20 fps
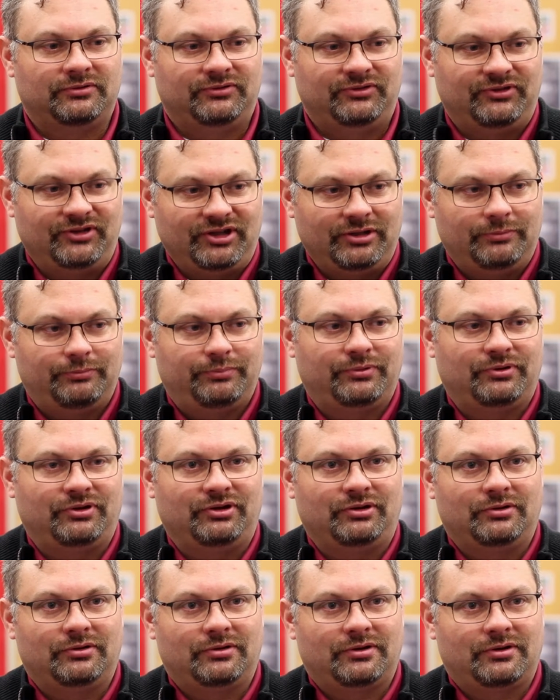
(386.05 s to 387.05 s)
deep,
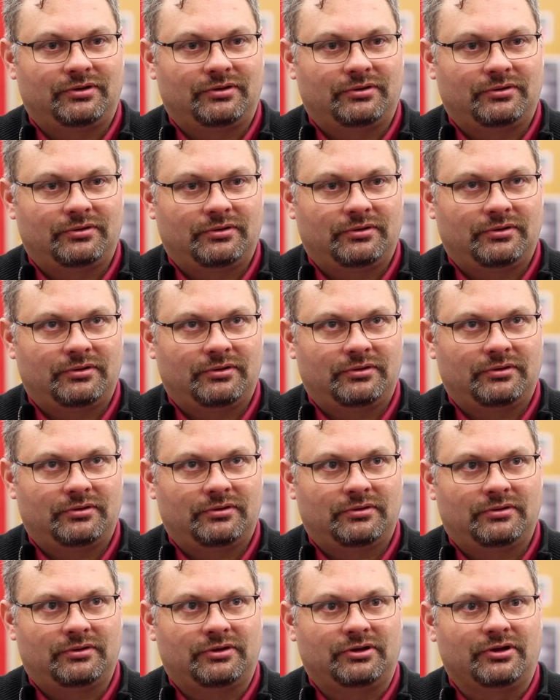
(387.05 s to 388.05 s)

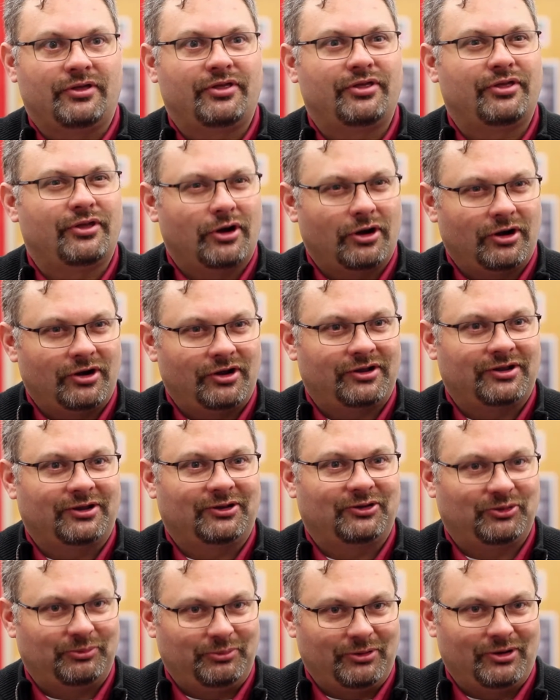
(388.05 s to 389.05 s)
cathartic
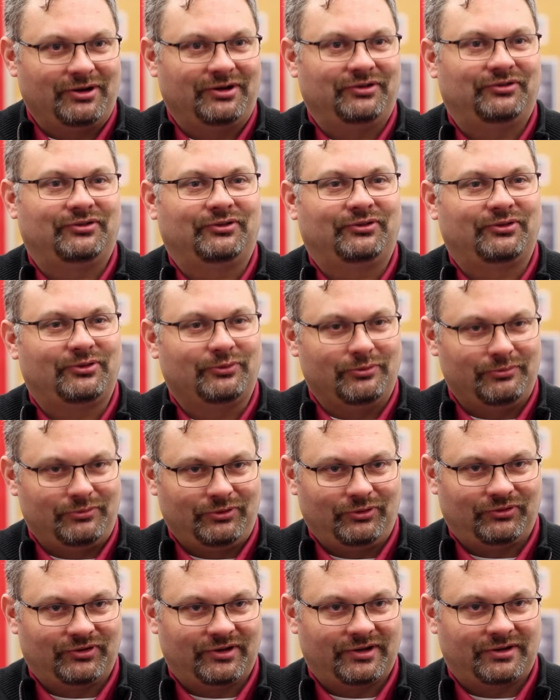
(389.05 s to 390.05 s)
experiences through
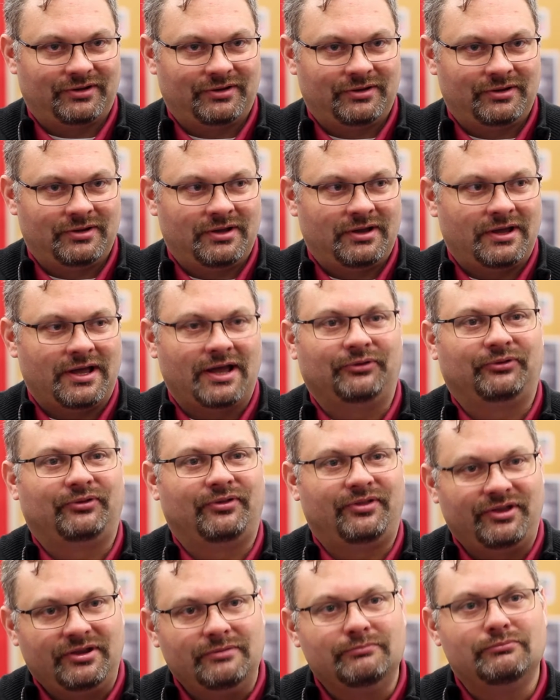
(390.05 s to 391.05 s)
music
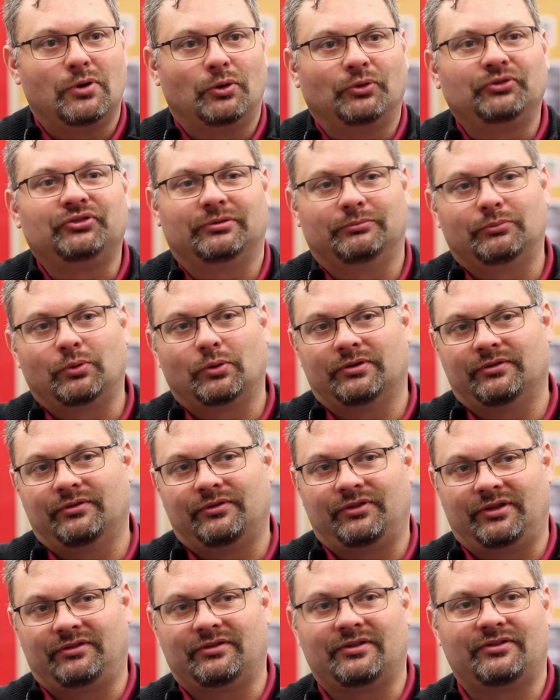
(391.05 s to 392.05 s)
as the most
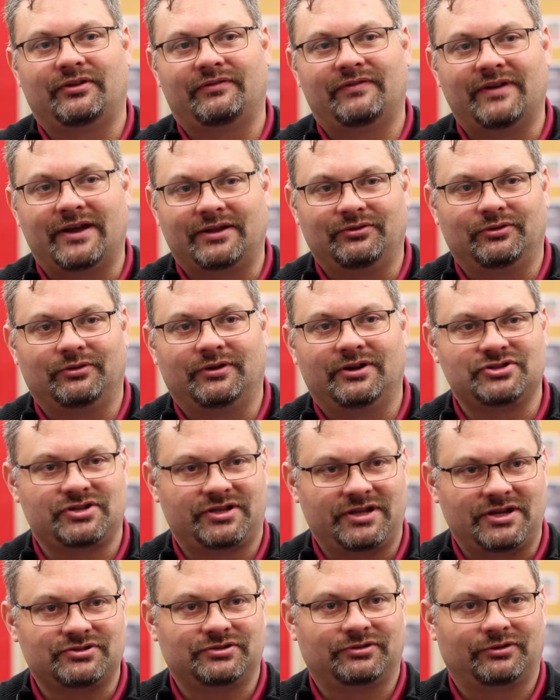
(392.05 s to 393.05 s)
important thing that they've had in their
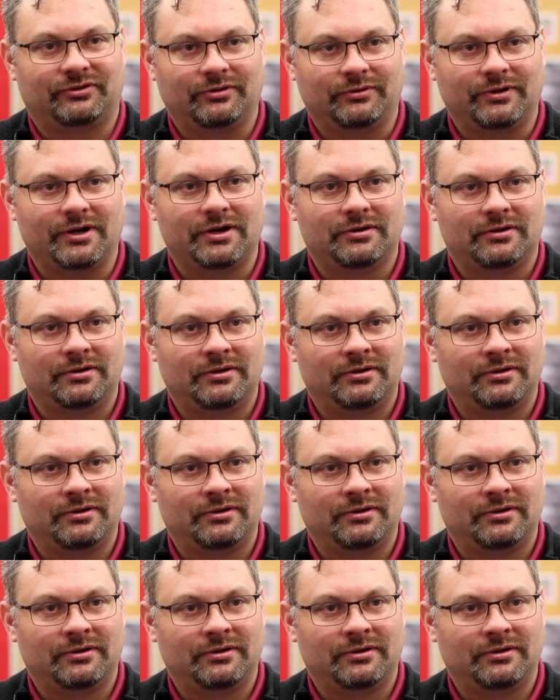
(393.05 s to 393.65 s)
educational career.